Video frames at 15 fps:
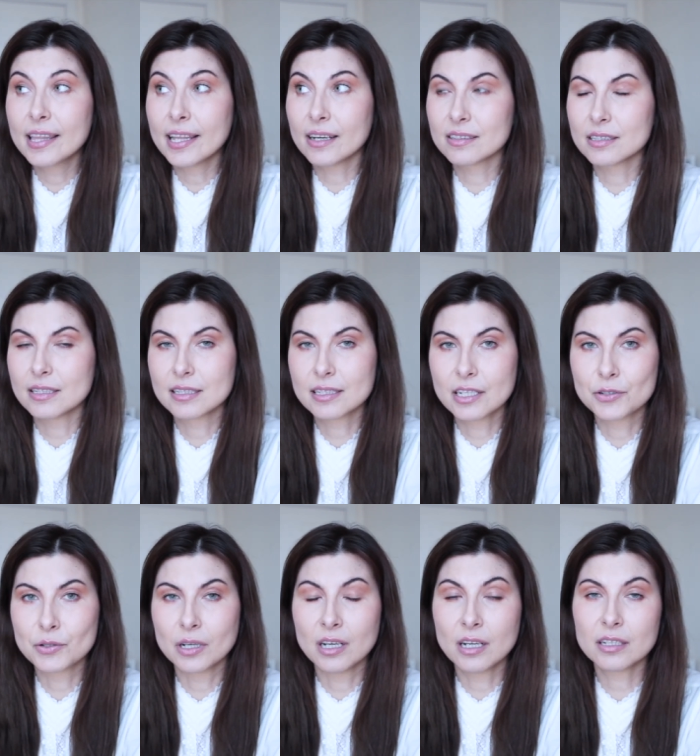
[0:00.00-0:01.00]
I was in
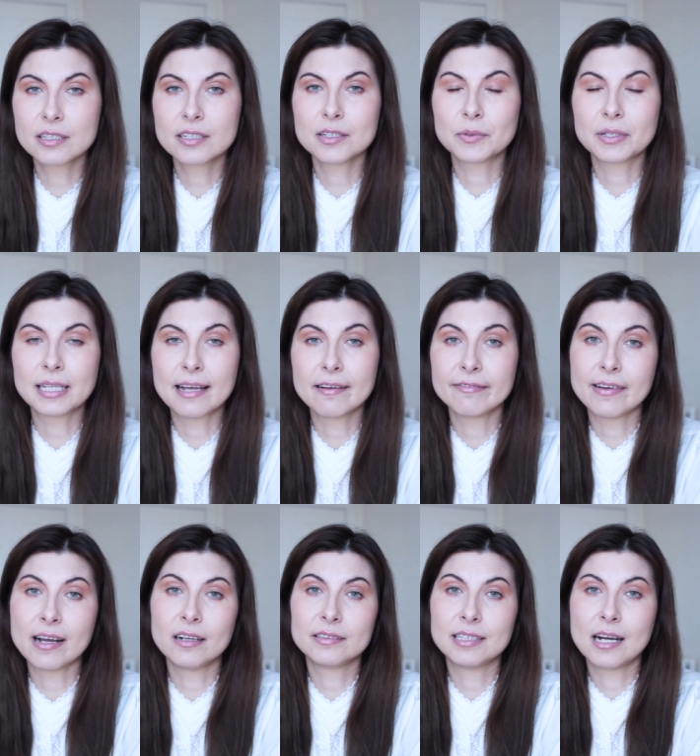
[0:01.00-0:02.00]
central London when I
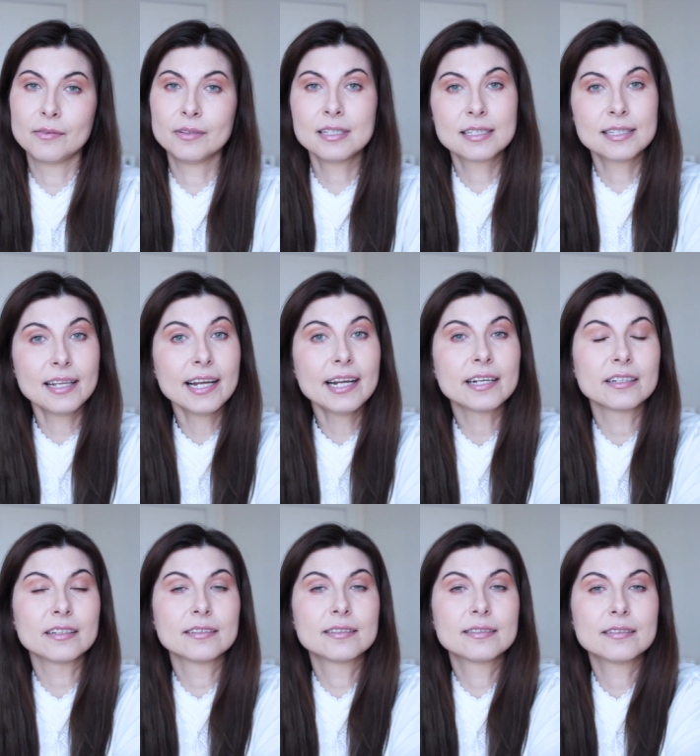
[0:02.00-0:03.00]
fell down the
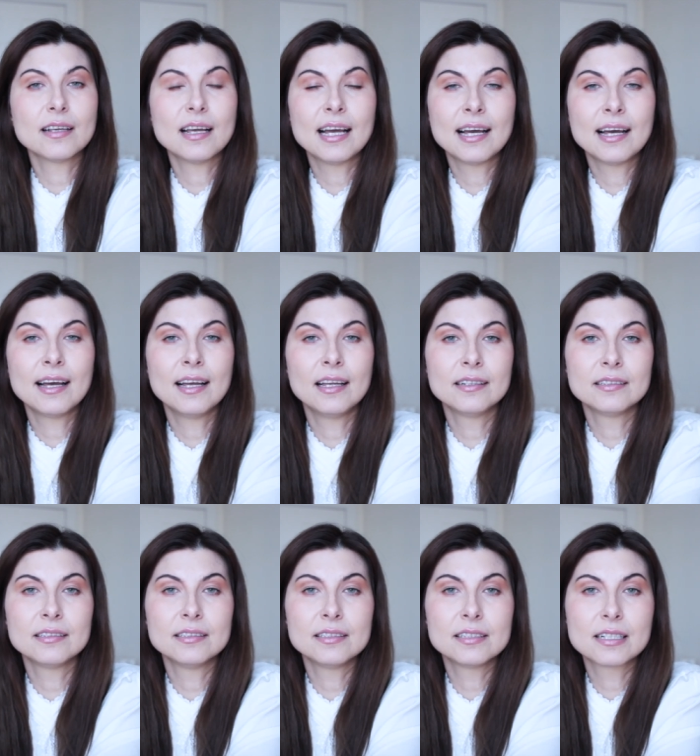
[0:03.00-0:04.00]
stairs
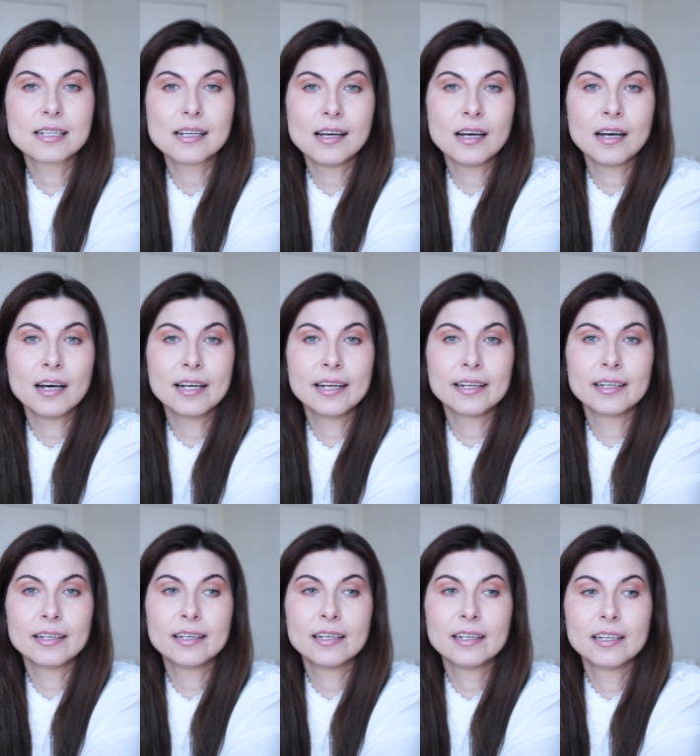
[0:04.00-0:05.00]
and
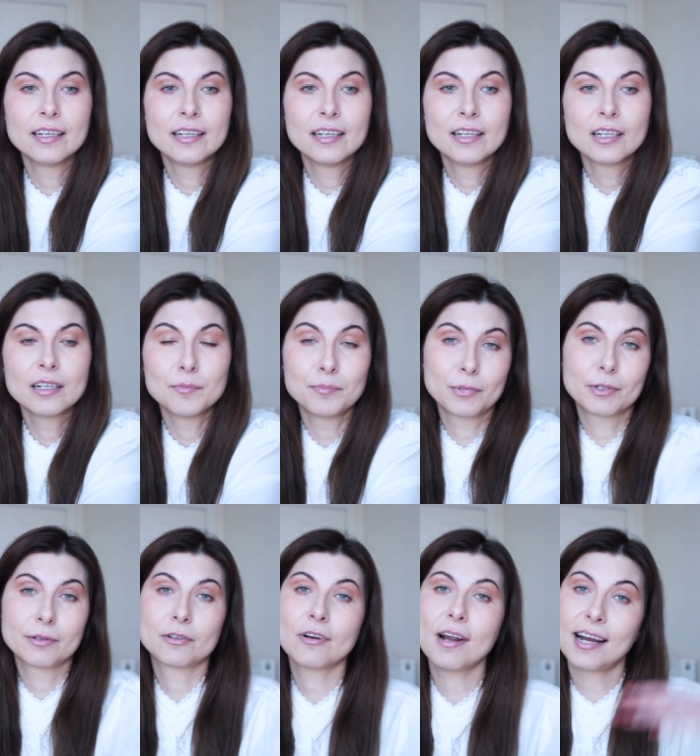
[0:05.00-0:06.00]
I
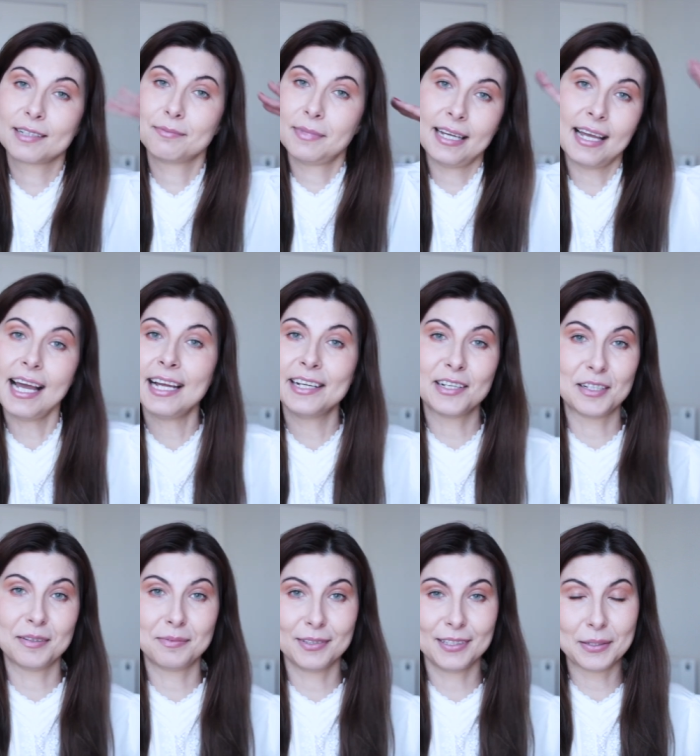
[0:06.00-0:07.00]
cracked my head
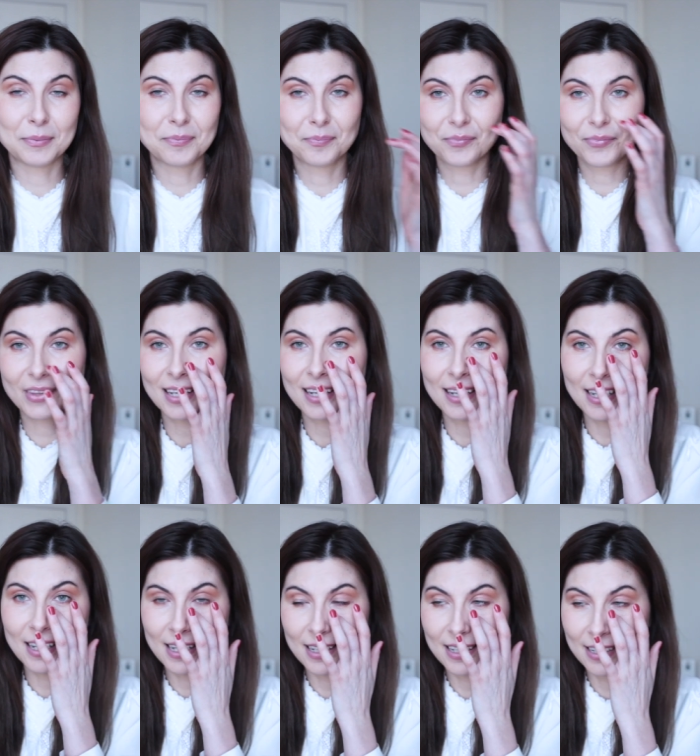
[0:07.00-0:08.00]
open.
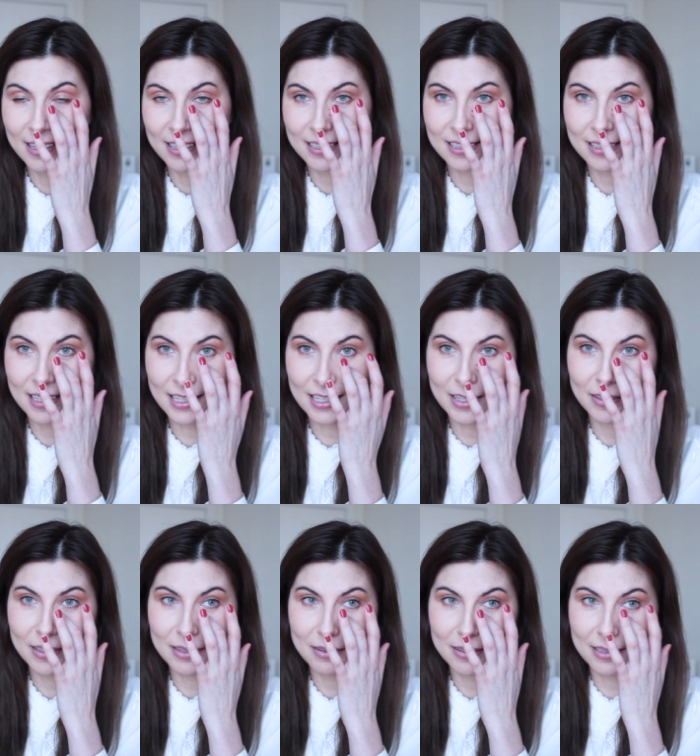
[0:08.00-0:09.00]
Uh, so
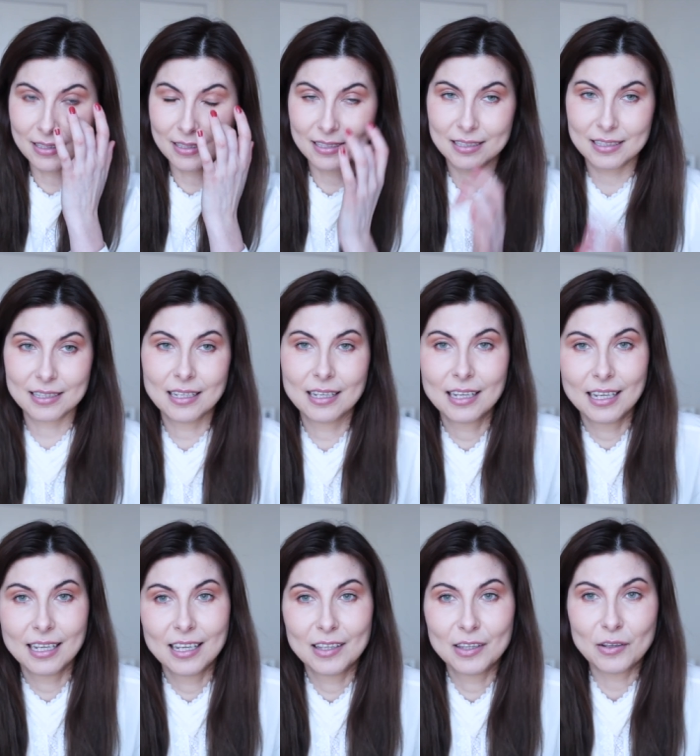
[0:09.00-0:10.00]
that was
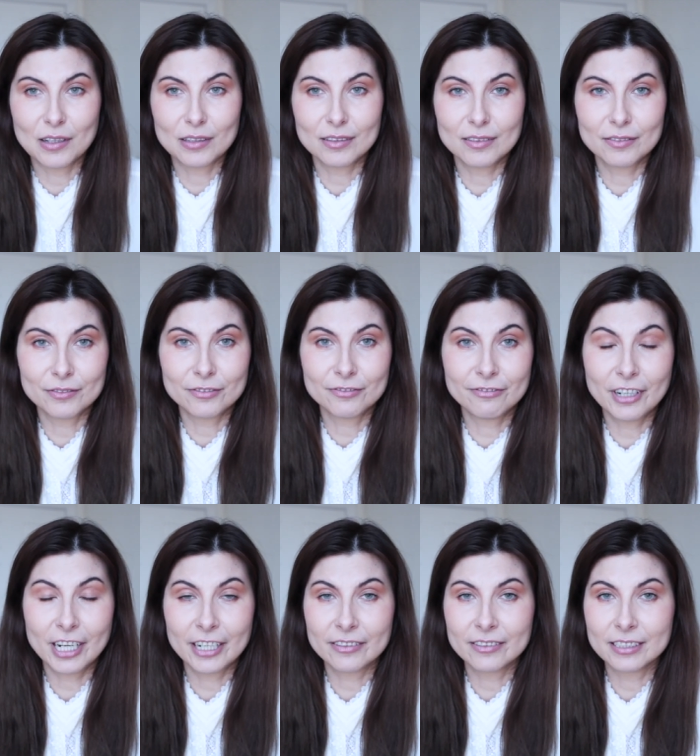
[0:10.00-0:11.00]
not
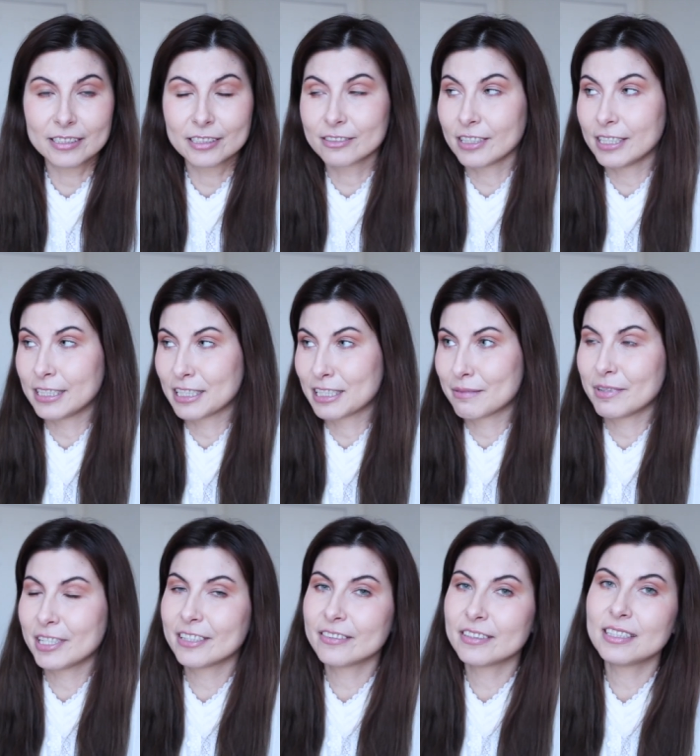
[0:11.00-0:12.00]
very great
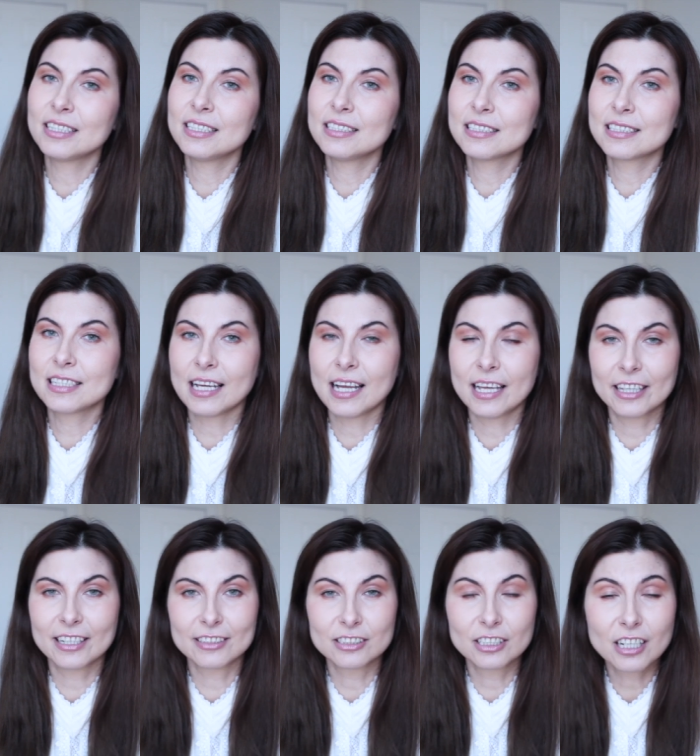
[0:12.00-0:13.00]
experience. I had
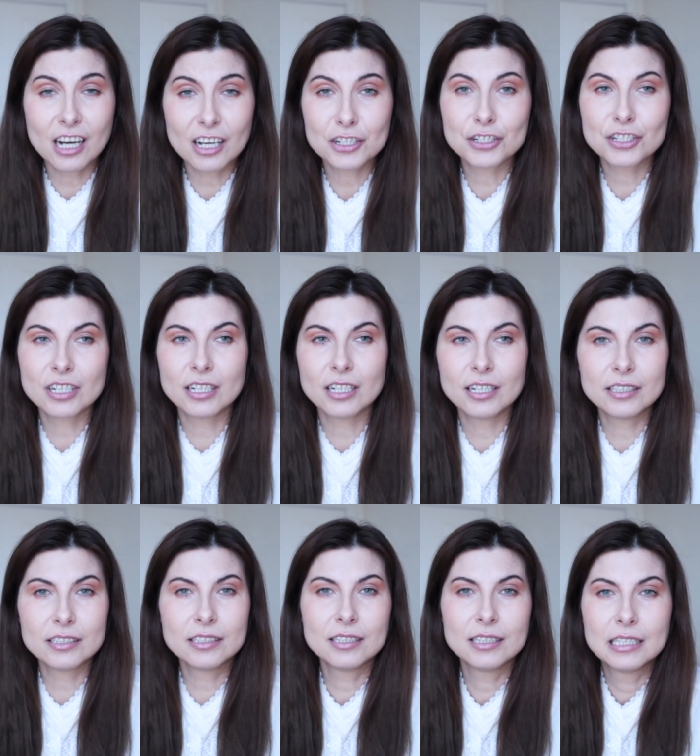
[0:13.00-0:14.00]
a
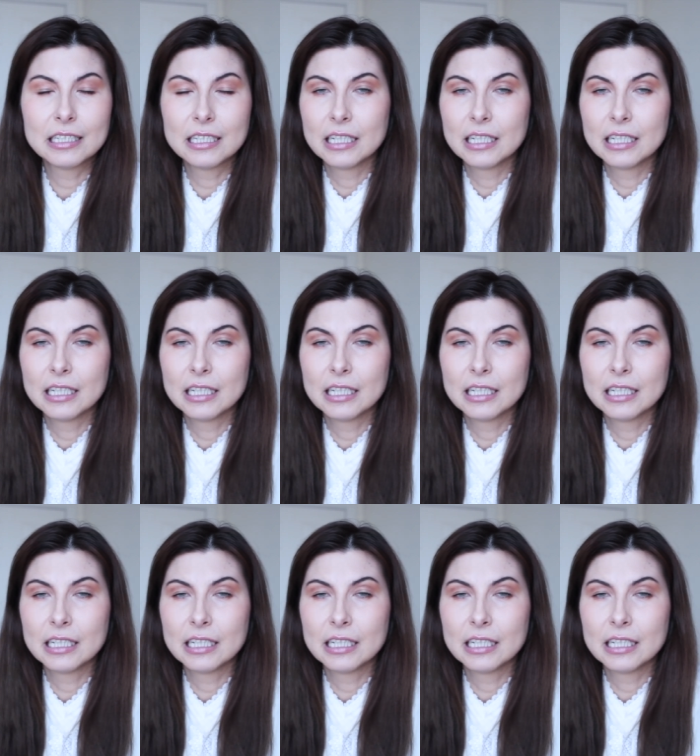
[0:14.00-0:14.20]
concussion,